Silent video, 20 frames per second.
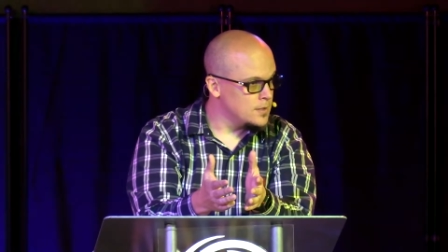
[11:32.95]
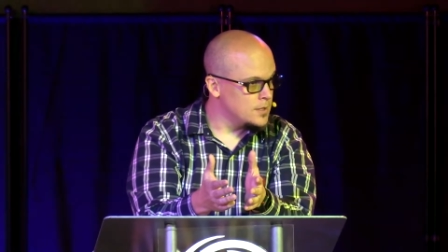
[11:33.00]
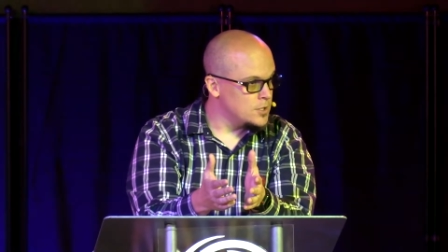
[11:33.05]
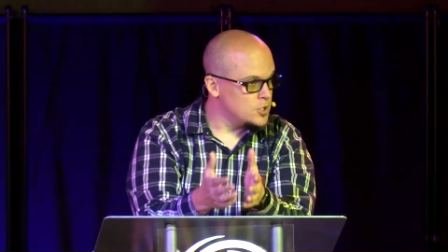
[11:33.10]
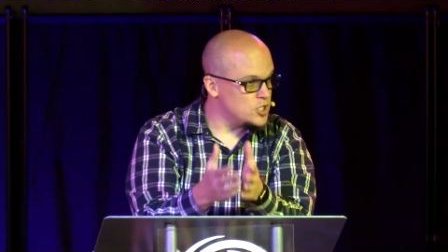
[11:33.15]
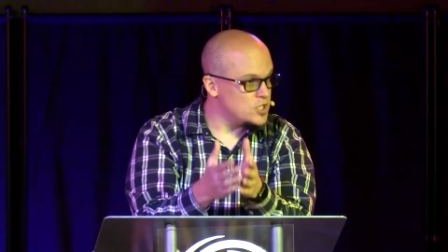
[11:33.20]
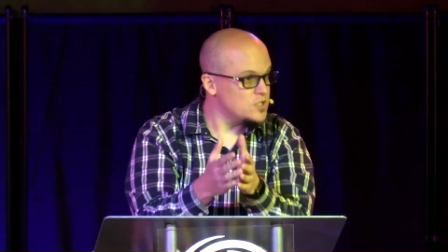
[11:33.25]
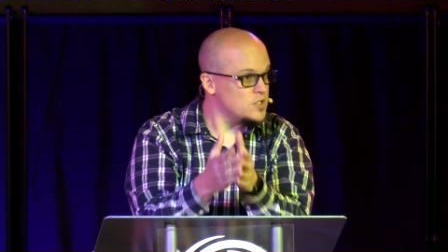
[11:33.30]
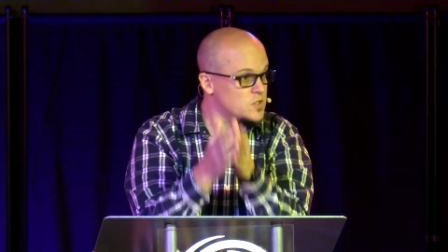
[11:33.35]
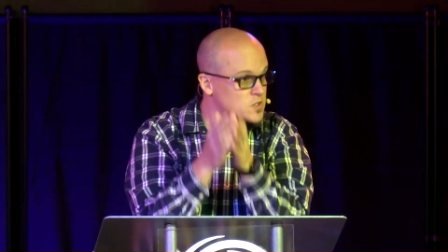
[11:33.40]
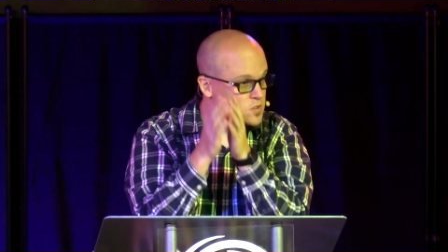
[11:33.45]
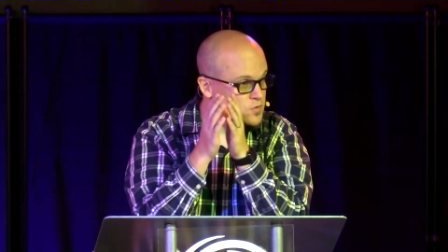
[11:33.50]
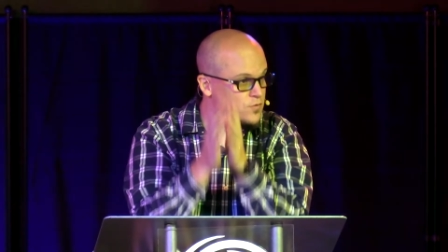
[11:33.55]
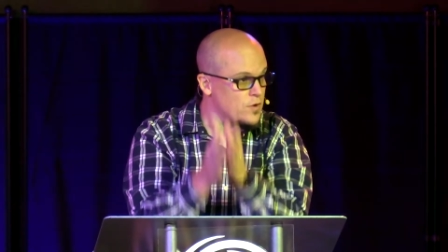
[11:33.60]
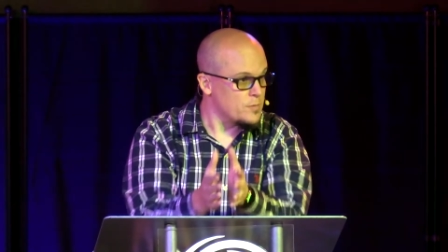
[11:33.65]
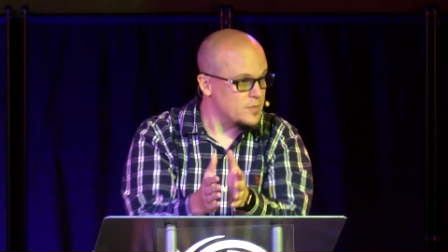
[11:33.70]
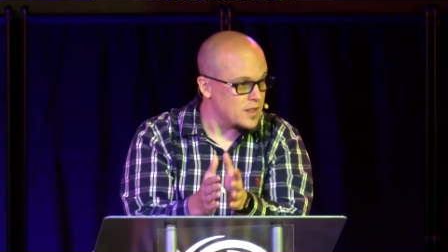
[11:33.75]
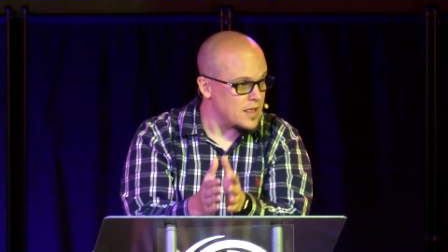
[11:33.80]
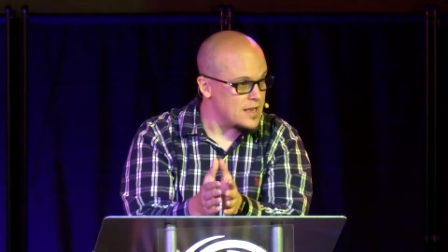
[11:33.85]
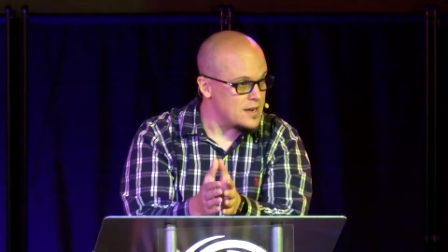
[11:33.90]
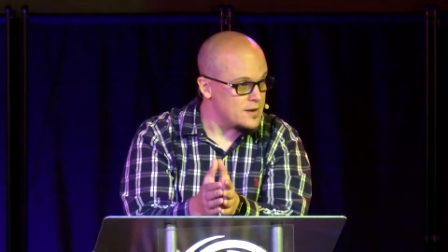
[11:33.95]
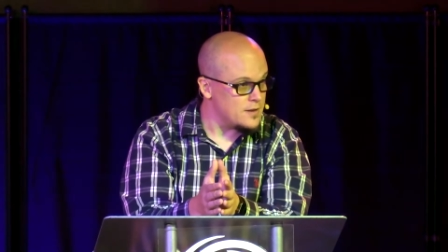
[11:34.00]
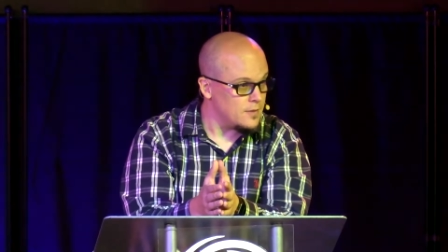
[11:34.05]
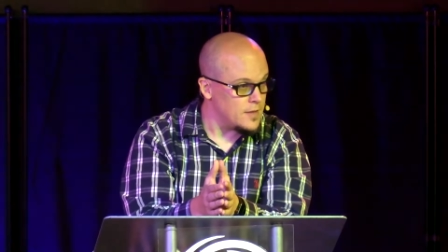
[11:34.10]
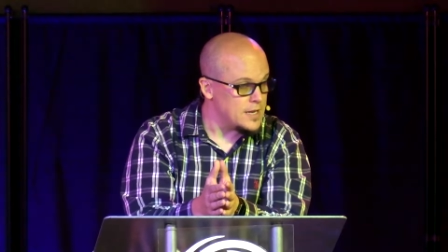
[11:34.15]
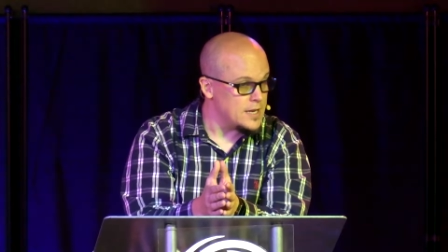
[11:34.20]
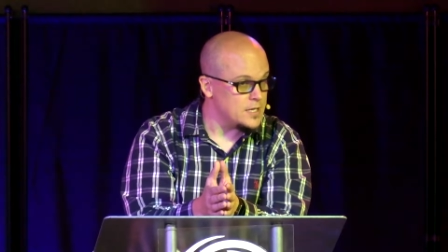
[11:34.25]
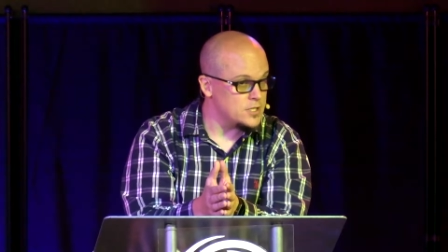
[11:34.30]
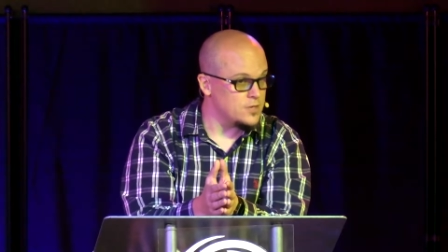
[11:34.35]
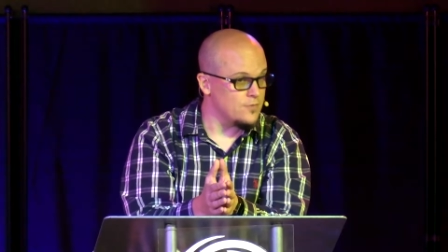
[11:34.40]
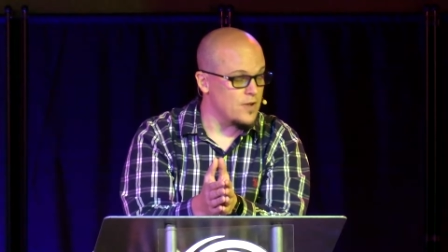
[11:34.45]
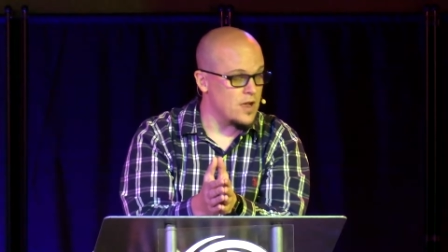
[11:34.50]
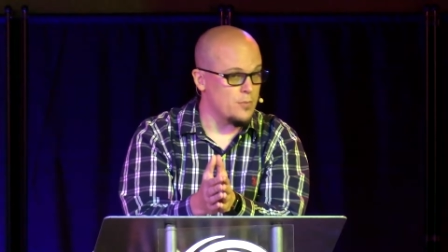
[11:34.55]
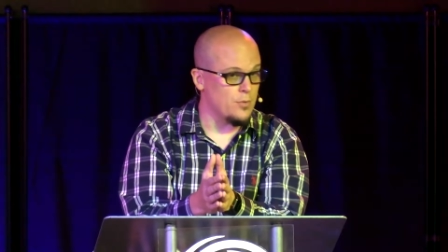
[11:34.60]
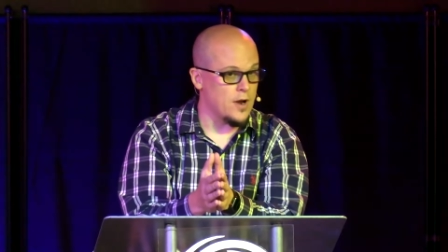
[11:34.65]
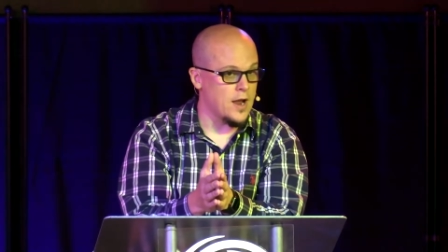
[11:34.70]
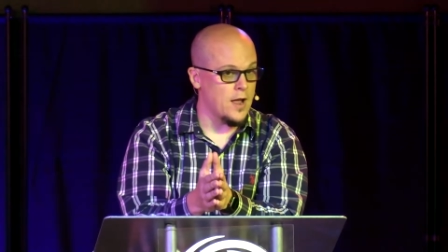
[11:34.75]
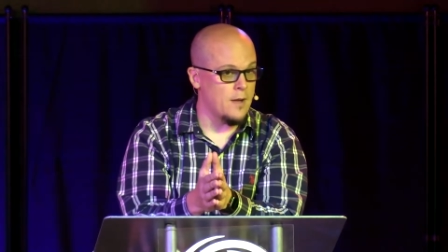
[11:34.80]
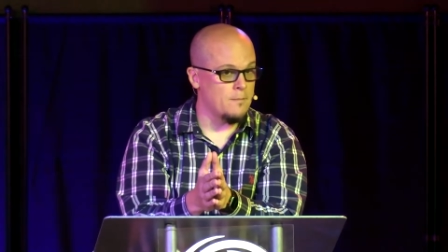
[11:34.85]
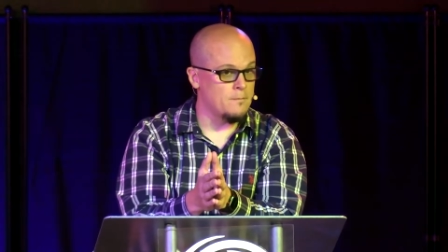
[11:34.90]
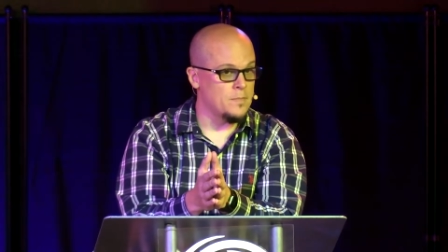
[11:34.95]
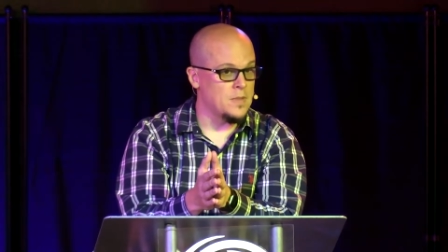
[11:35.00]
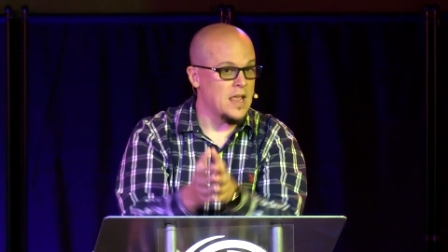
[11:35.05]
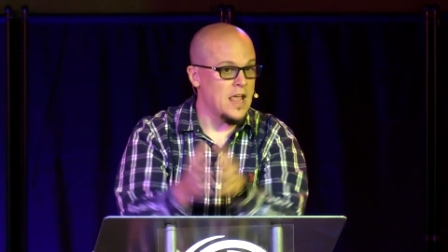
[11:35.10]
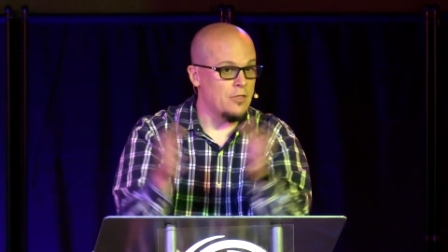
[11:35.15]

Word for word: Jesus is from the lineage of Abraham.